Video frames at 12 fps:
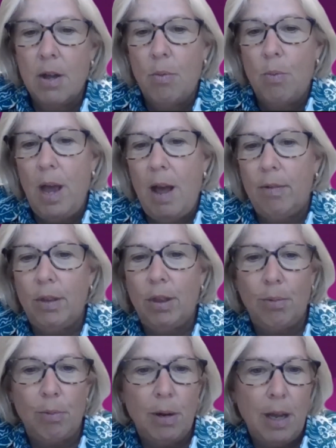We have
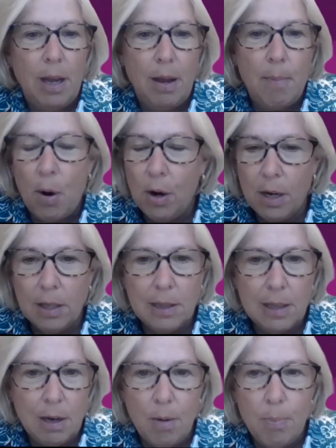3 marketed
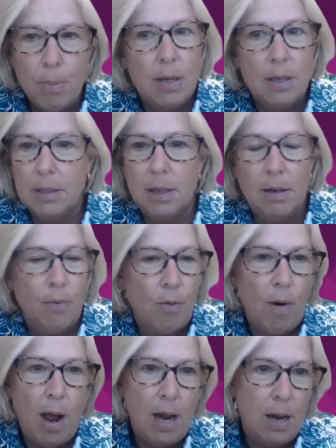therapies and a
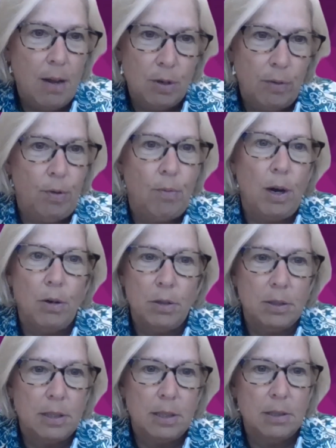variety of different rare
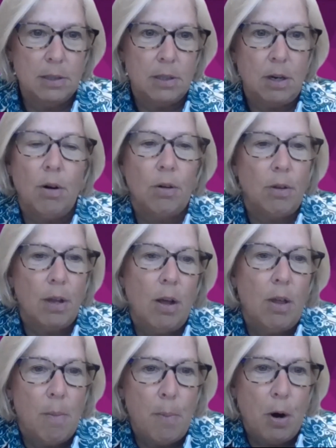diseases currently
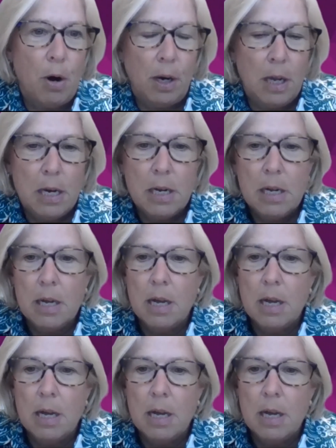on the market.